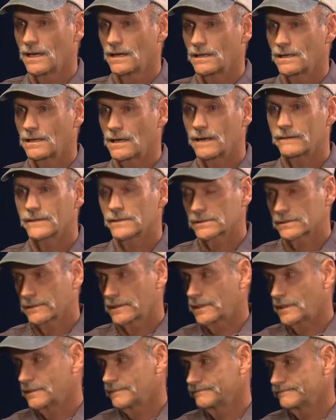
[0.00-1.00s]
and
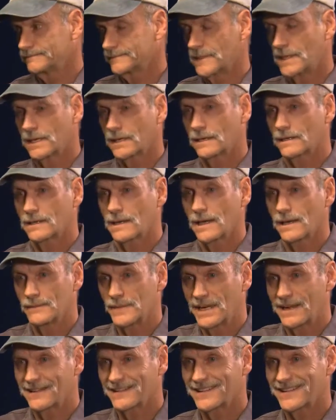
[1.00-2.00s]
obviously
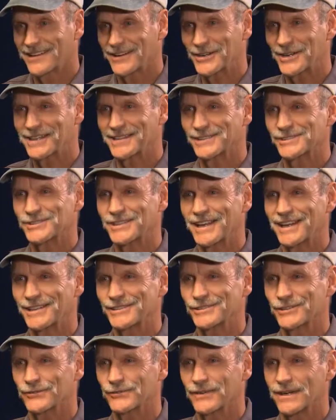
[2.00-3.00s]
decontaminating an area the
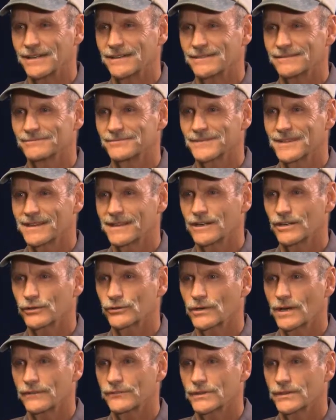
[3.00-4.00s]
size of the
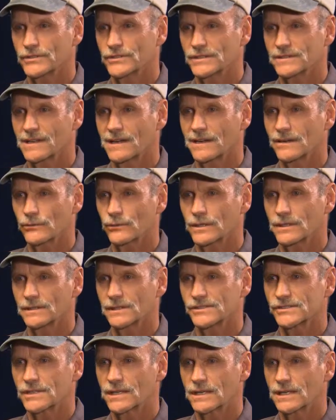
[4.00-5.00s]
elk refuge is not
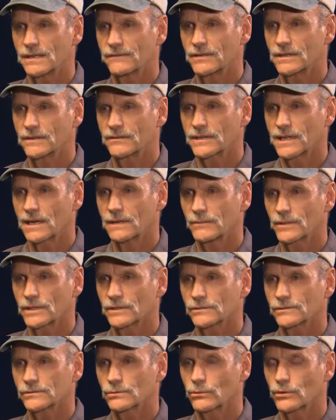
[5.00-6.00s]
realistic even if
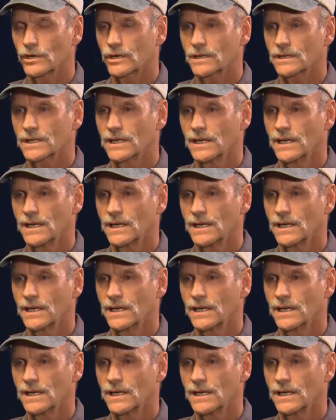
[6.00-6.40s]
chemicals worked.